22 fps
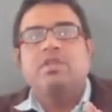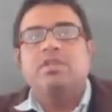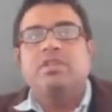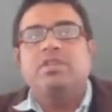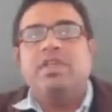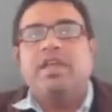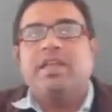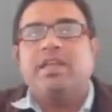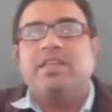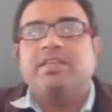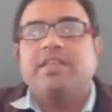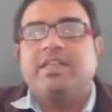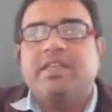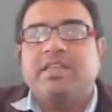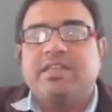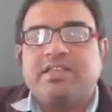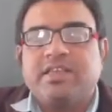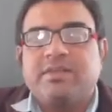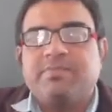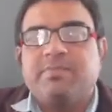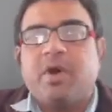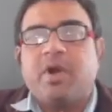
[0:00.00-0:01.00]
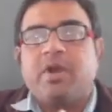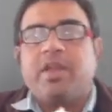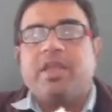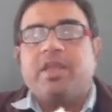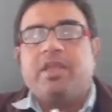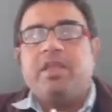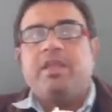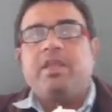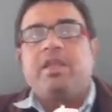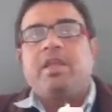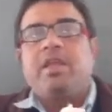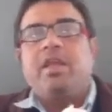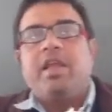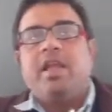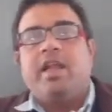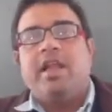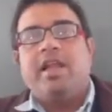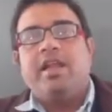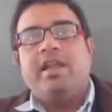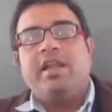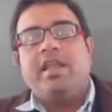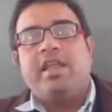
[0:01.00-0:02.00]
there is a rigid body,
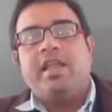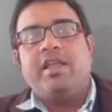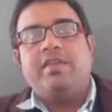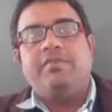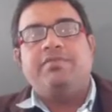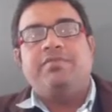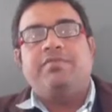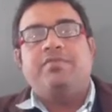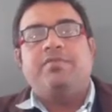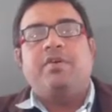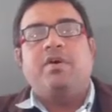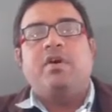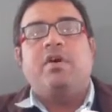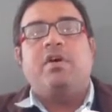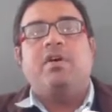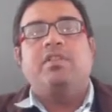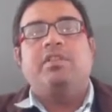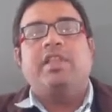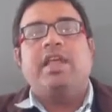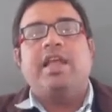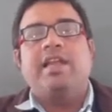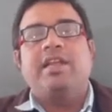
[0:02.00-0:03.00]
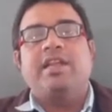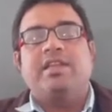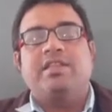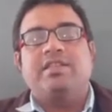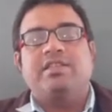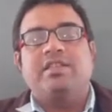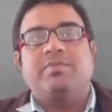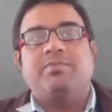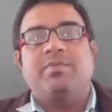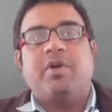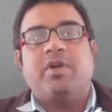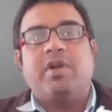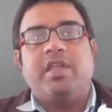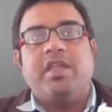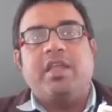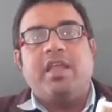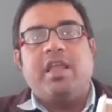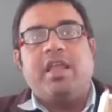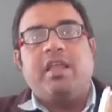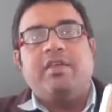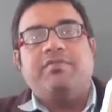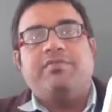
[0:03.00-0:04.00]
and if on that rigid
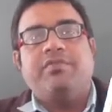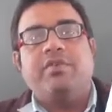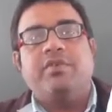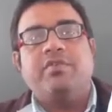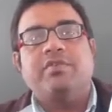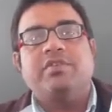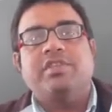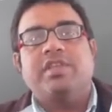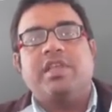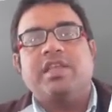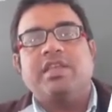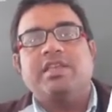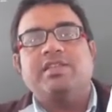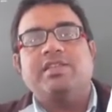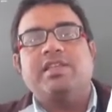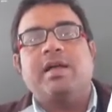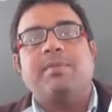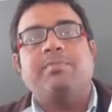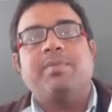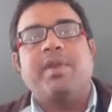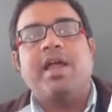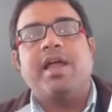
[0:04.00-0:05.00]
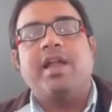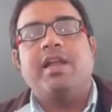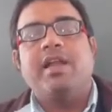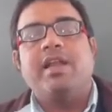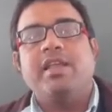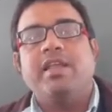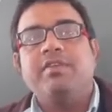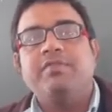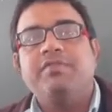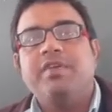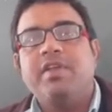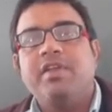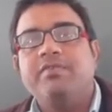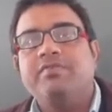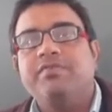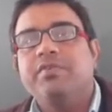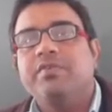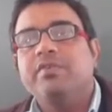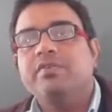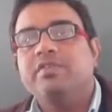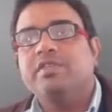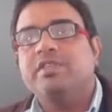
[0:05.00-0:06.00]
body a force is applied, if a
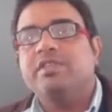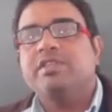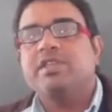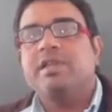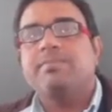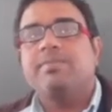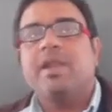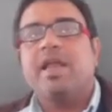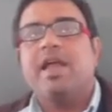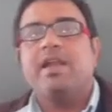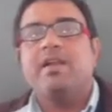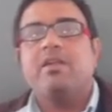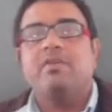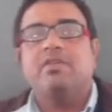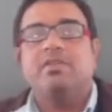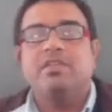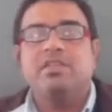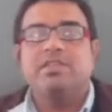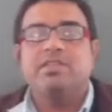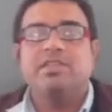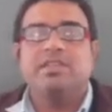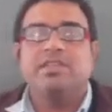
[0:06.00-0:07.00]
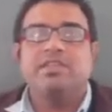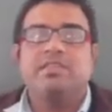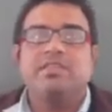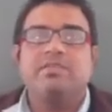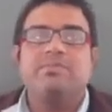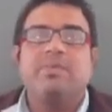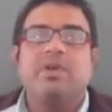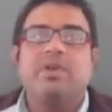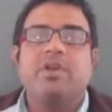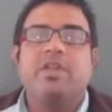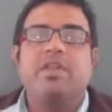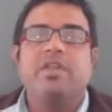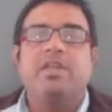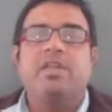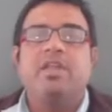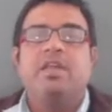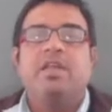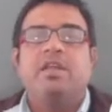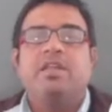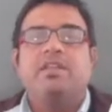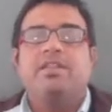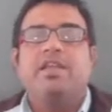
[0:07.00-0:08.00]
force is applied on this rigid body,
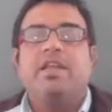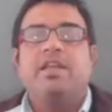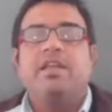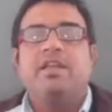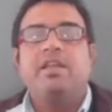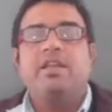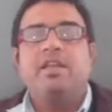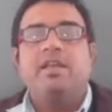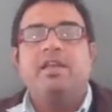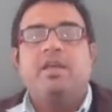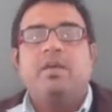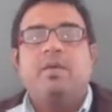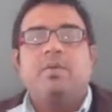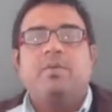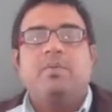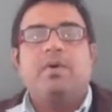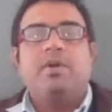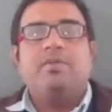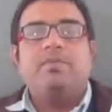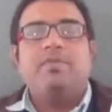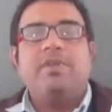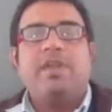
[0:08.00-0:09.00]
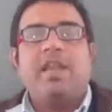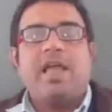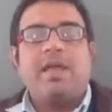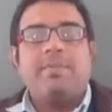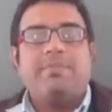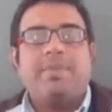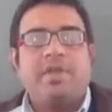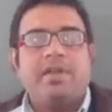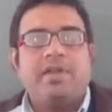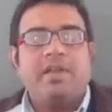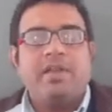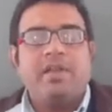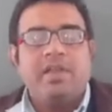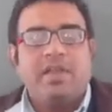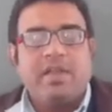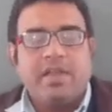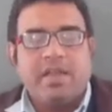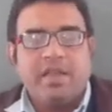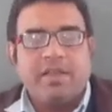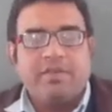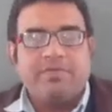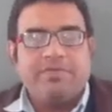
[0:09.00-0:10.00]
then what will happen?
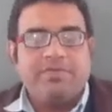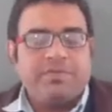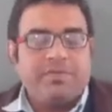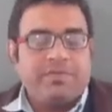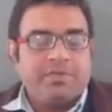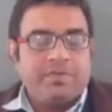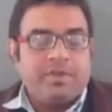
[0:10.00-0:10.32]
If